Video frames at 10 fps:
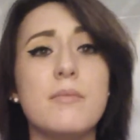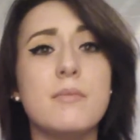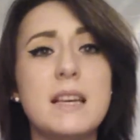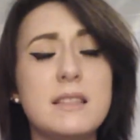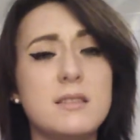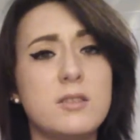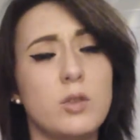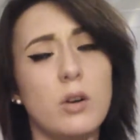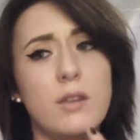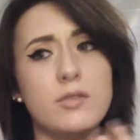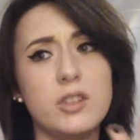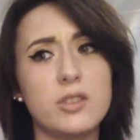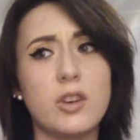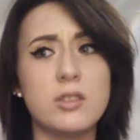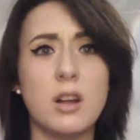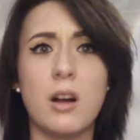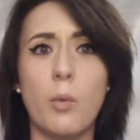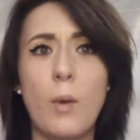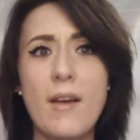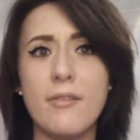This sort of just goes like a
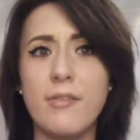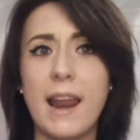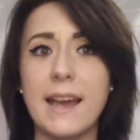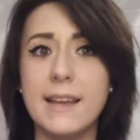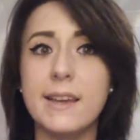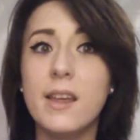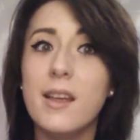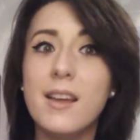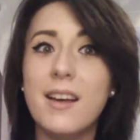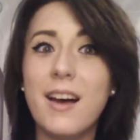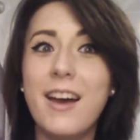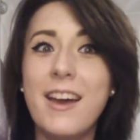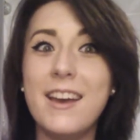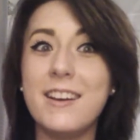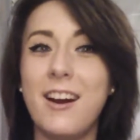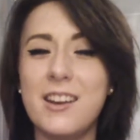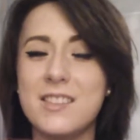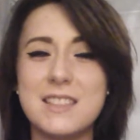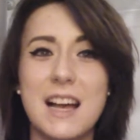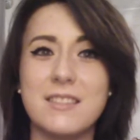wet flake. It kind
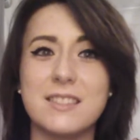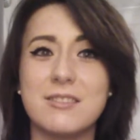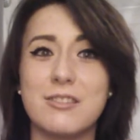of sounds